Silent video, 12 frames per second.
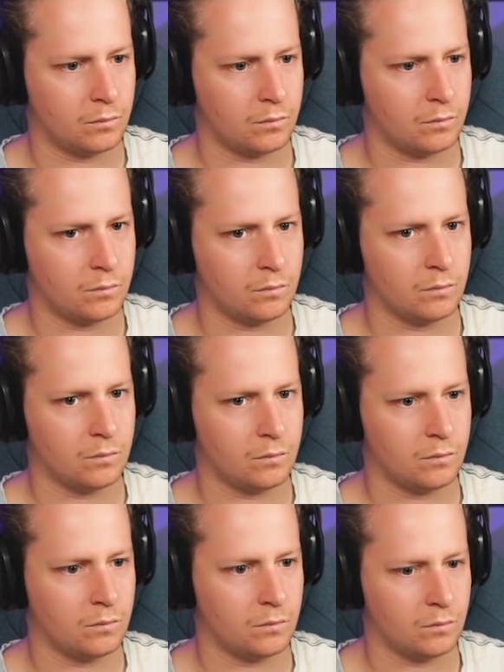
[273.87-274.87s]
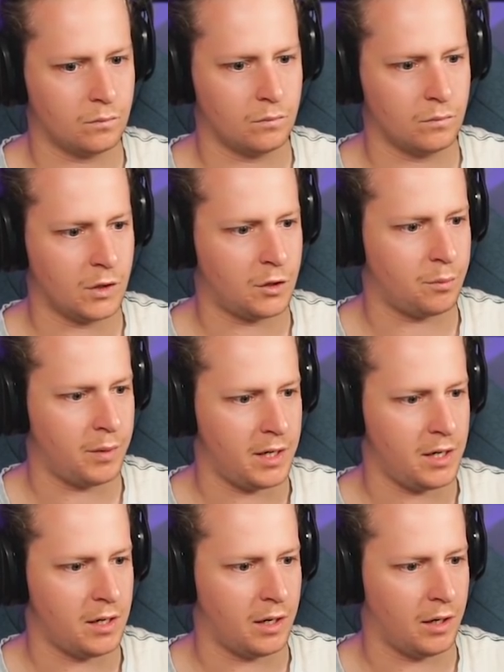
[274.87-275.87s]
That's, I think that's the frogs That's
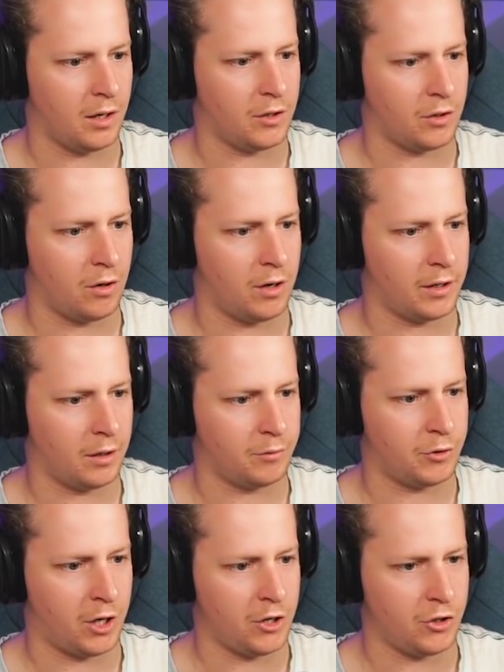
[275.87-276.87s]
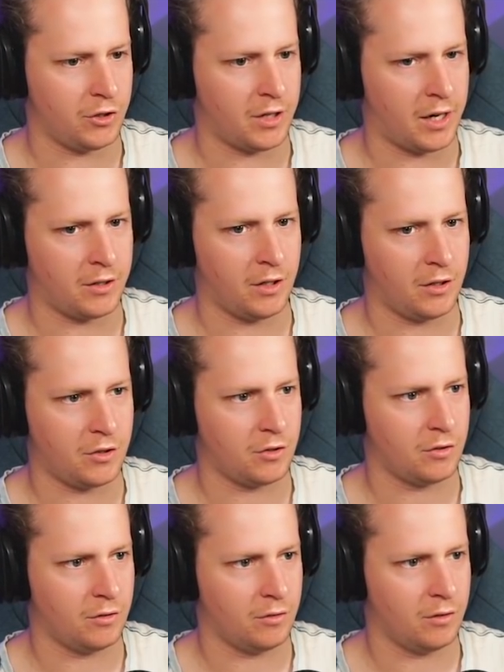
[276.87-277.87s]
screaming. me uh, dying. I'm changing tactics.
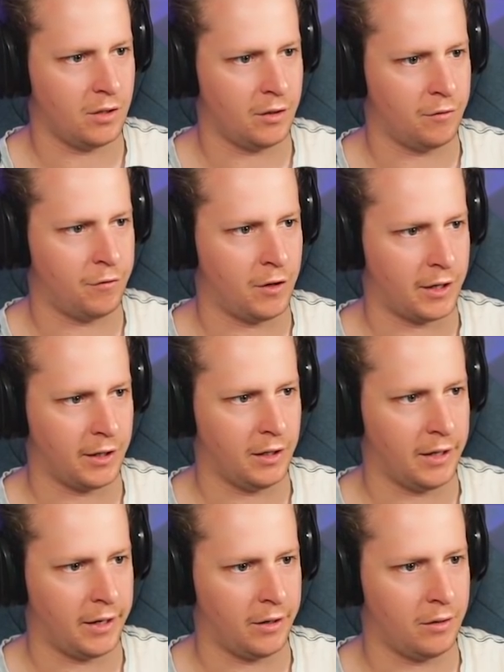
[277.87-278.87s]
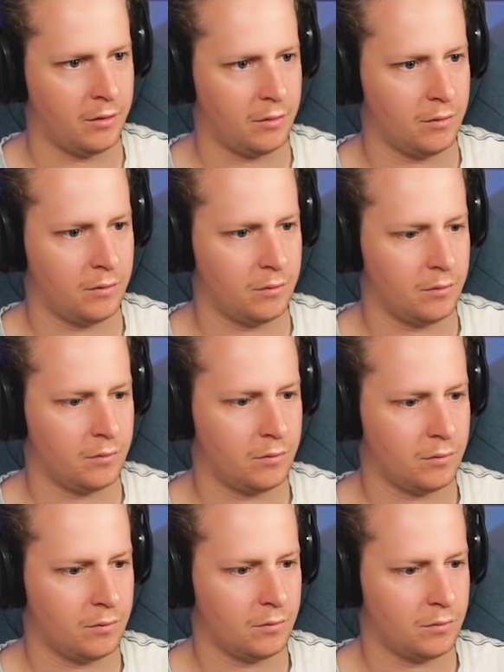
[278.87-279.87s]
Oh. And f***ing legging it. Yeah, you
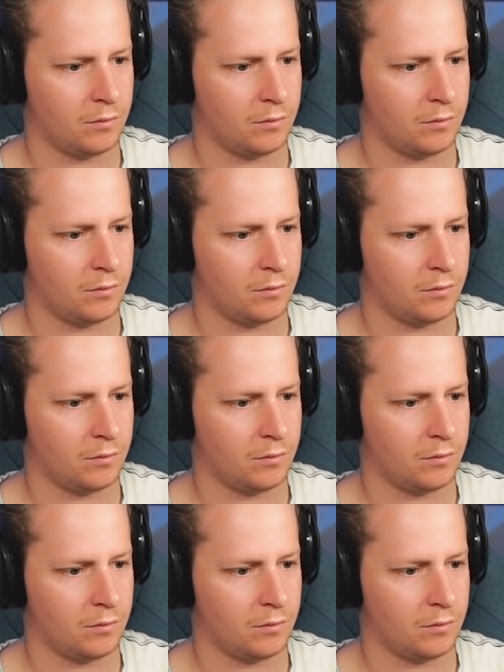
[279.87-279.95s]
don't- we